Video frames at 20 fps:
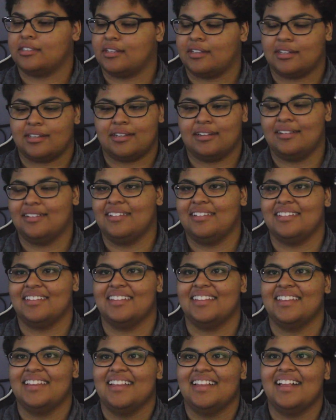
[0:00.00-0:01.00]
sorry.
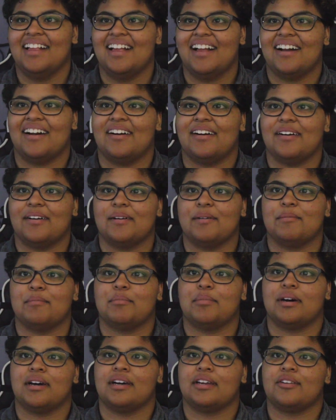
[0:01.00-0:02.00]

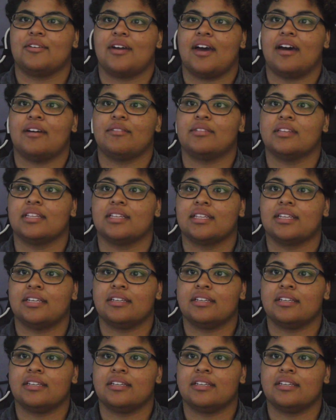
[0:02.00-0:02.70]
but you have the